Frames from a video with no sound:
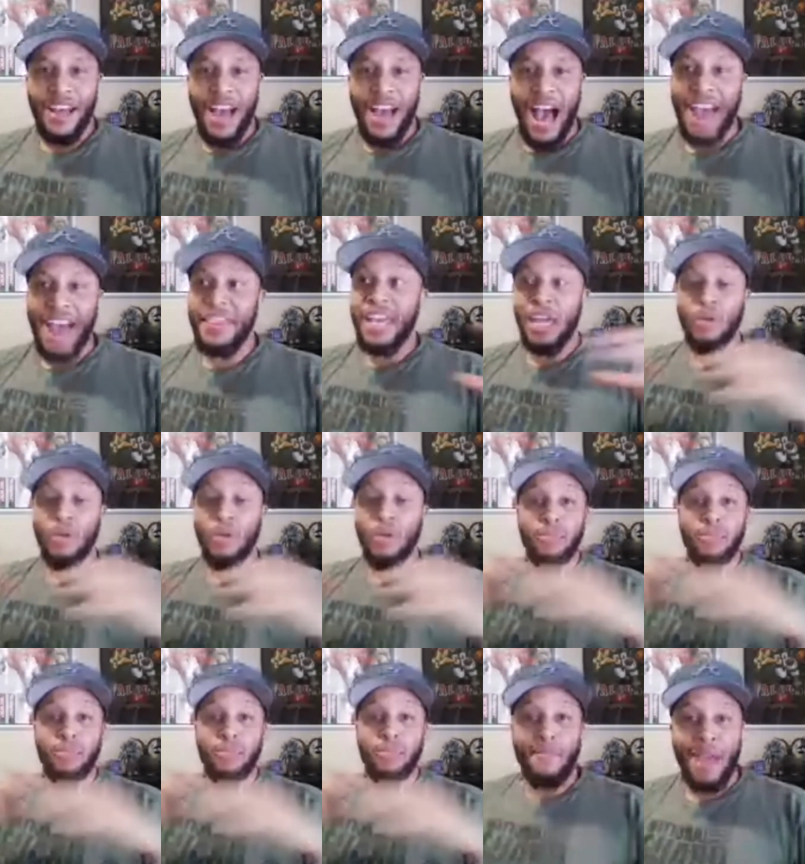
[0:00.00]
I think he was
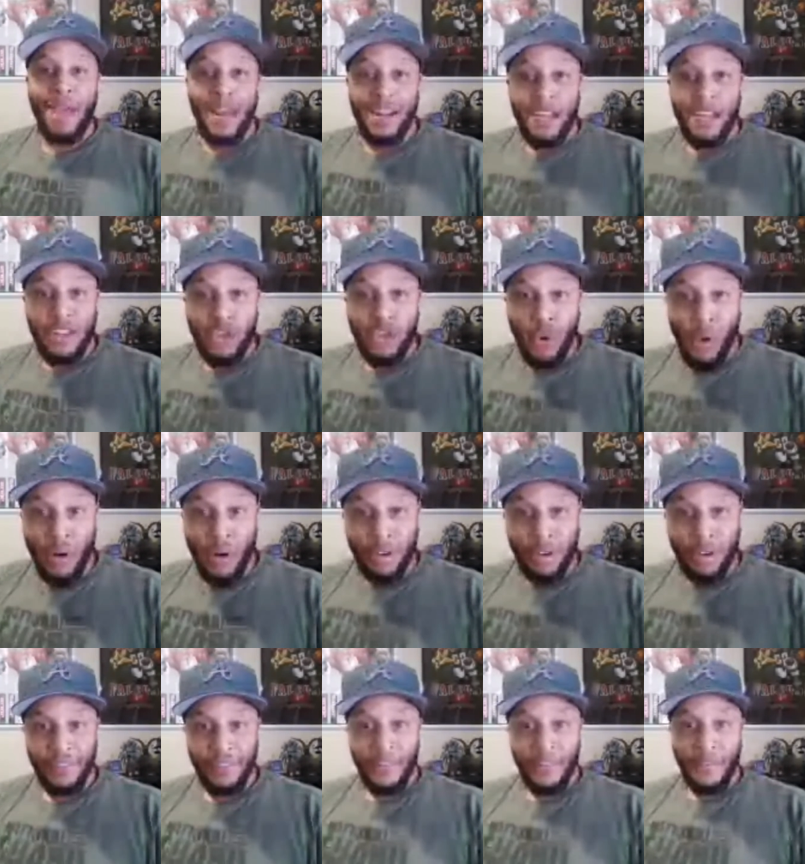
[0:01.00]
more demanding than Jordan.
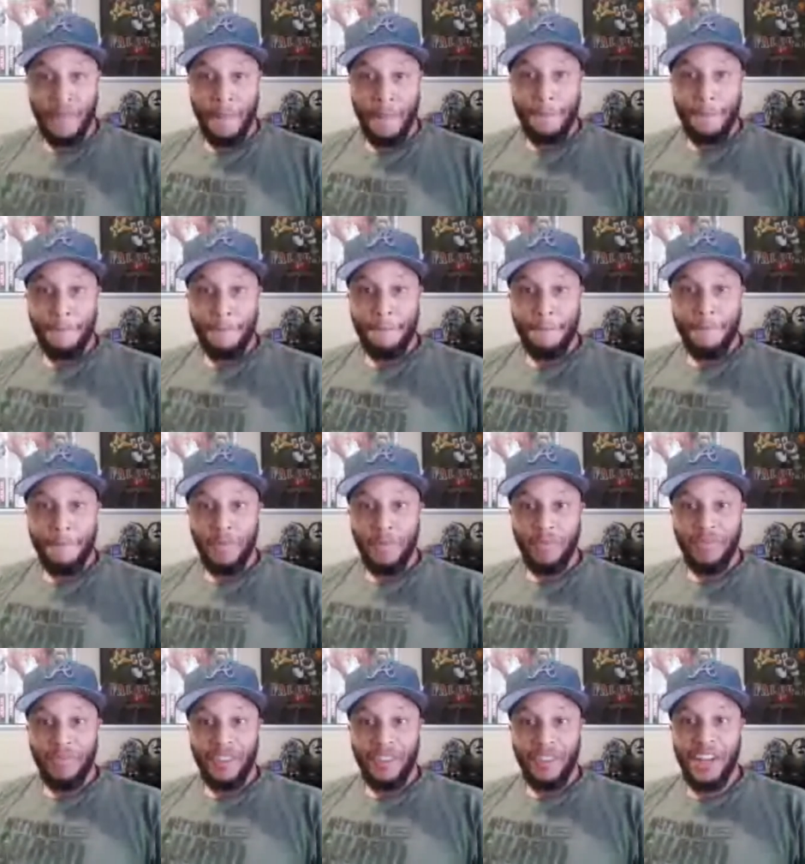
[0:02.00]

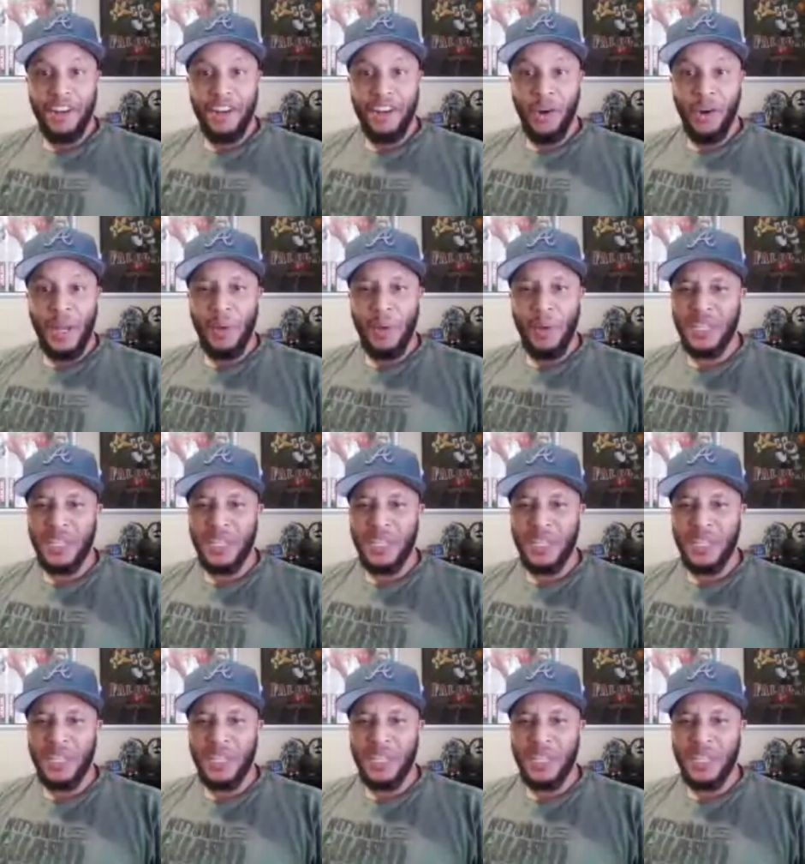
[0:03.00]
They were talking
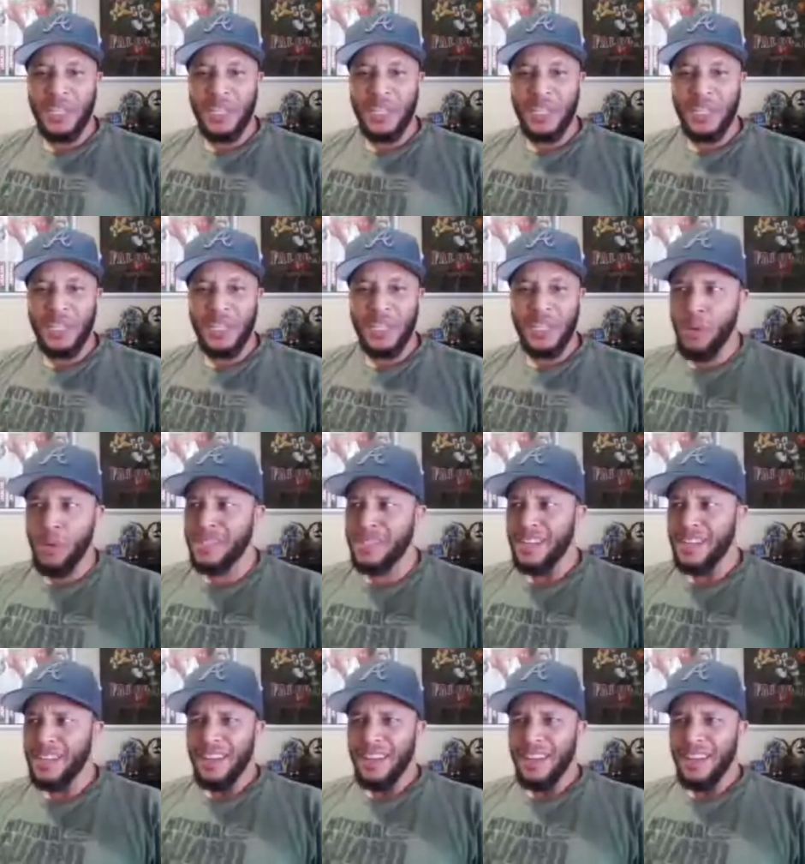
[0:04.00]
about Kobe was
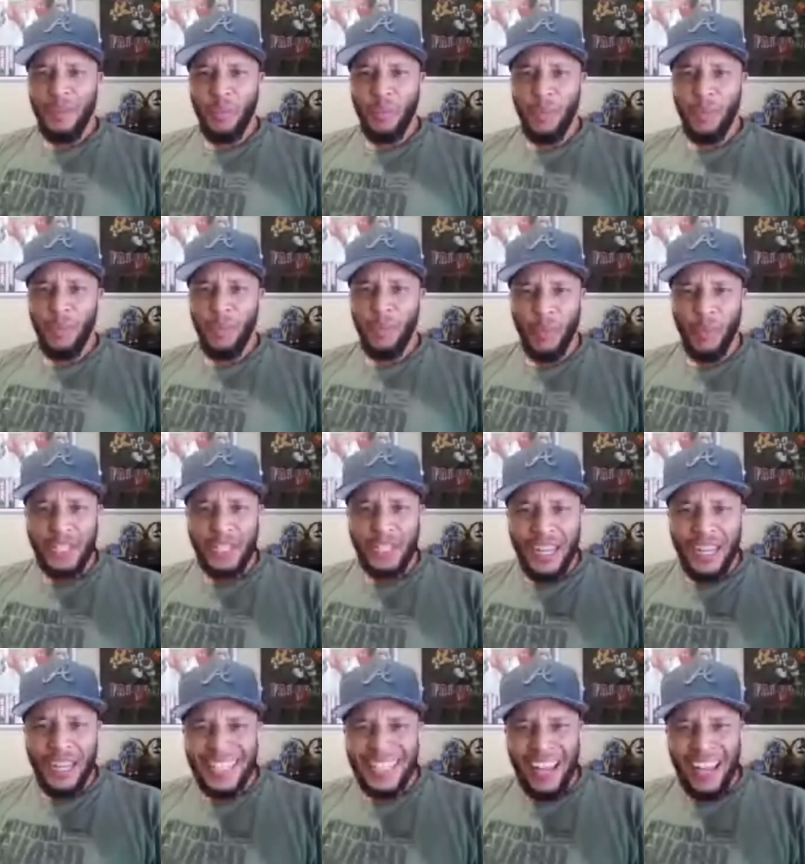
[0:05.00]

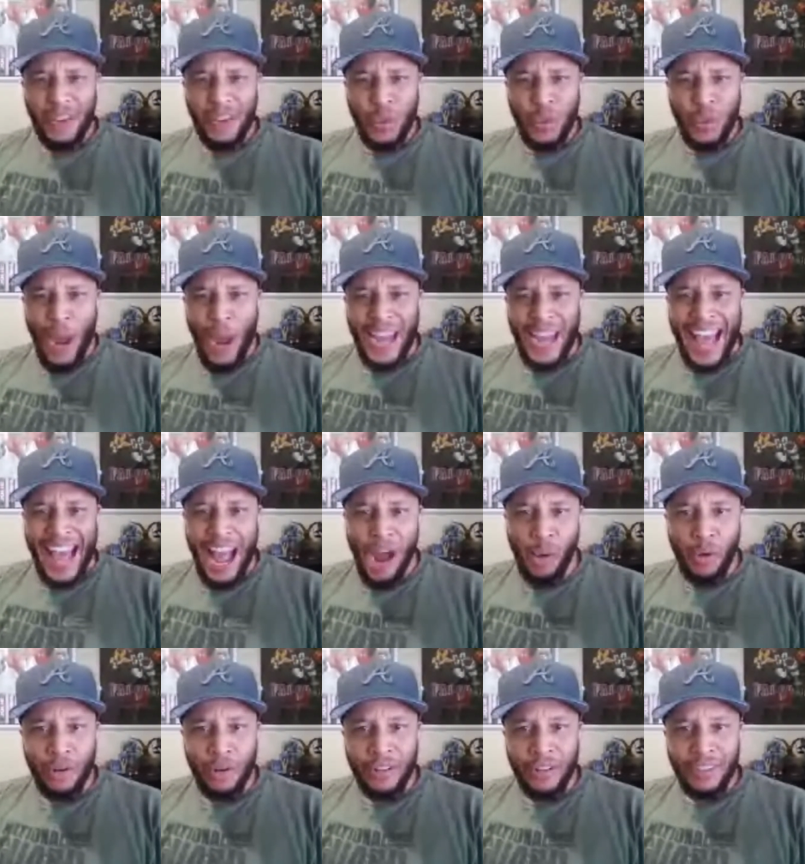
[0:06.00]
cussing out Dwight
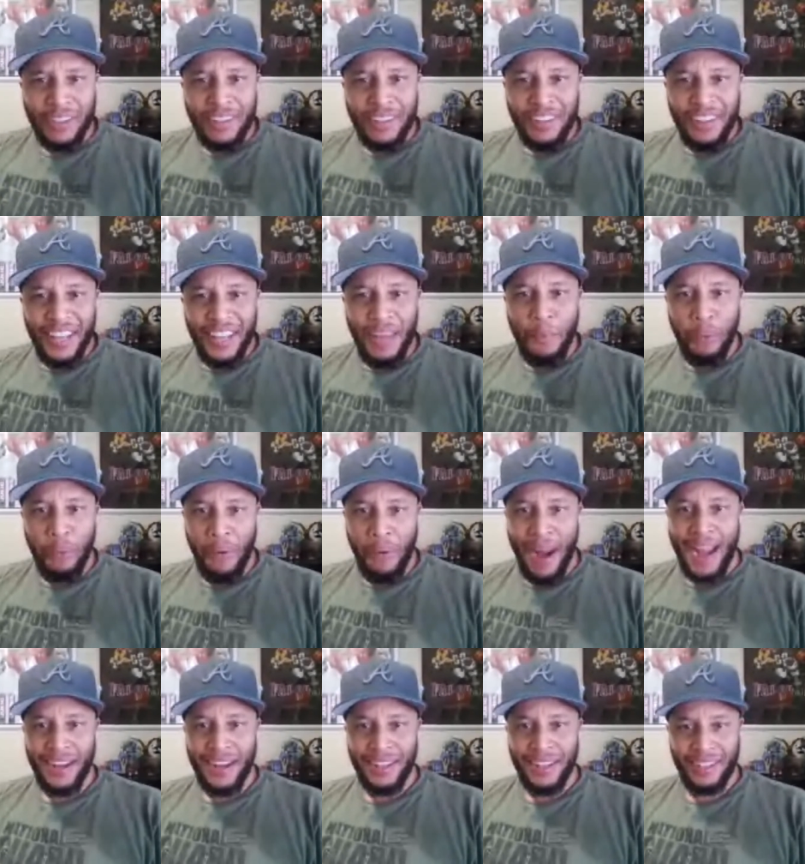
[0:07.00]
Howard in
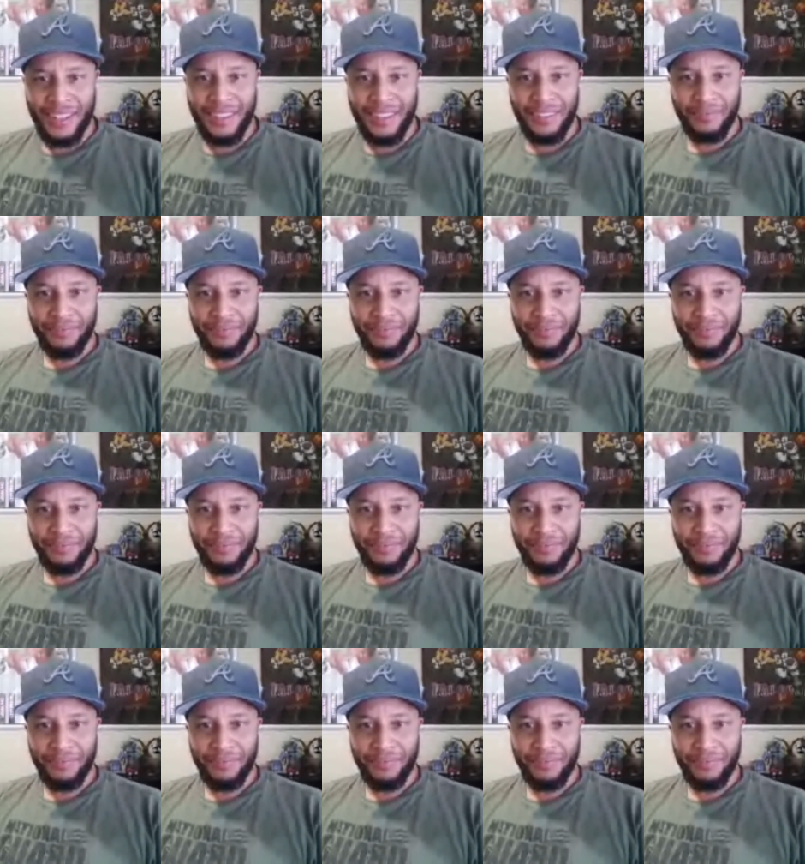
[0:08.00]
practice.